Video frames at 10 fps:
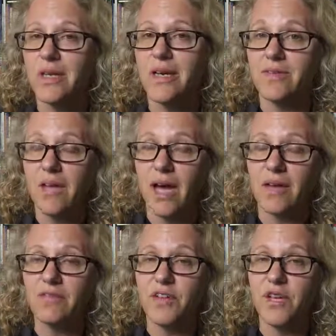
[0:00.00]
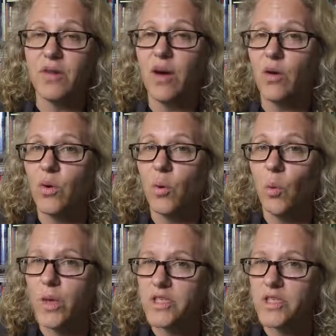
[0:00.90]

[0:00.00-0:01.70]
If not, figure out what's